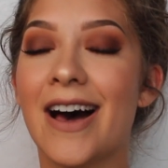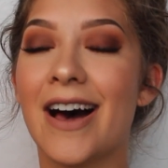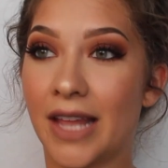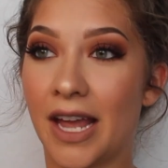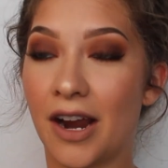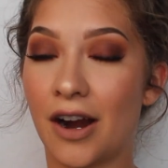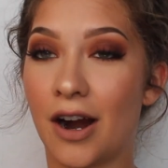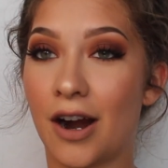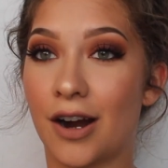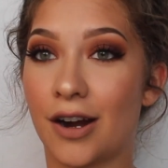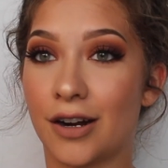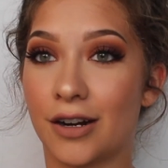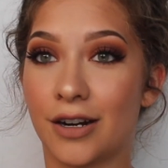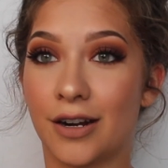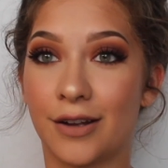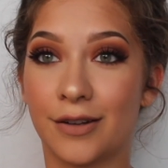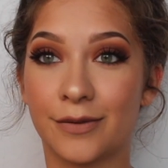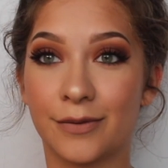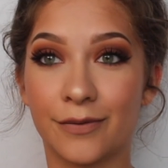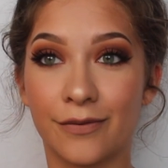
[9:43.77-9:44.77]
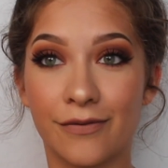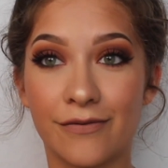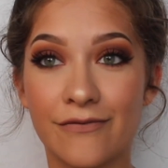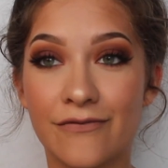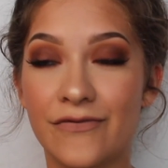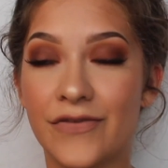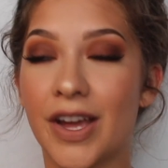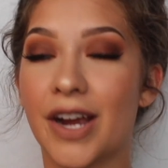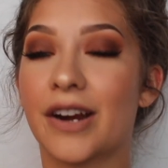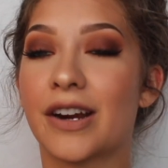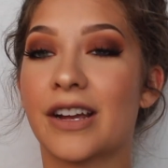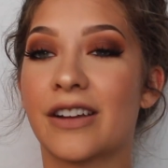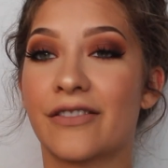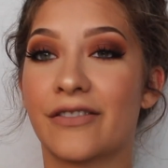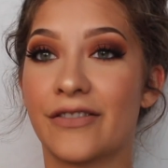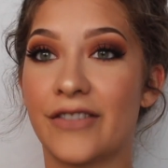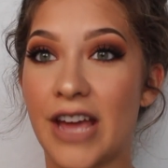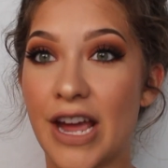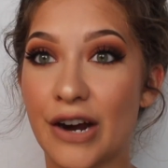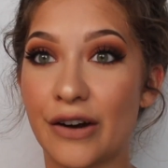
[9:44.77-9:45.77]
They are very,
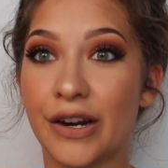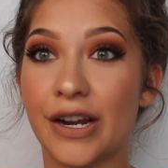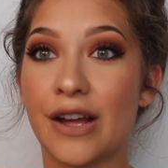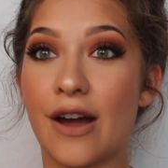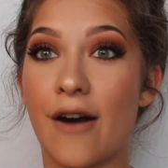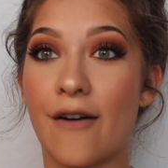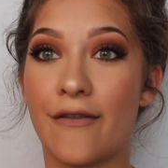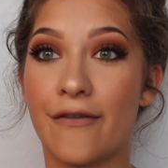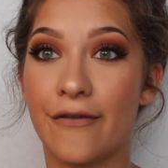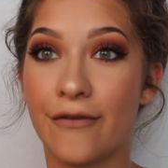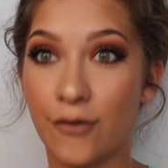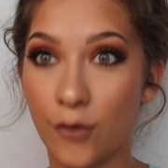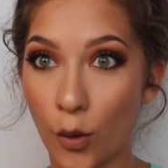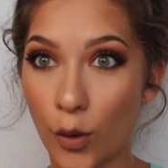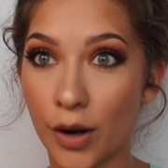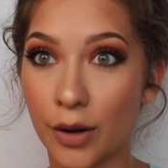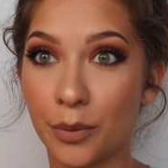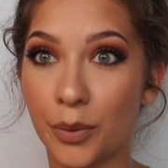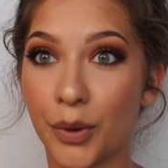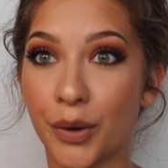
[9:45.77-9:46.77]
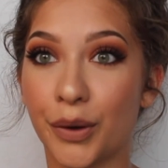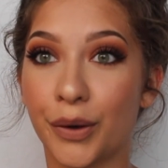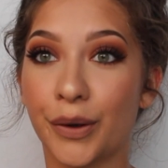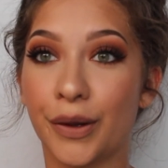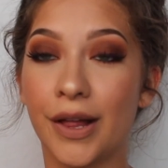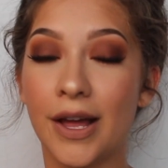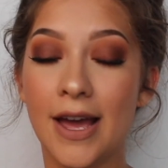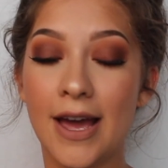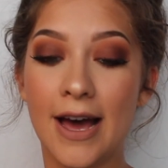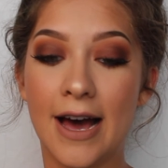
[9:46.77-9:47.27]
very affordable.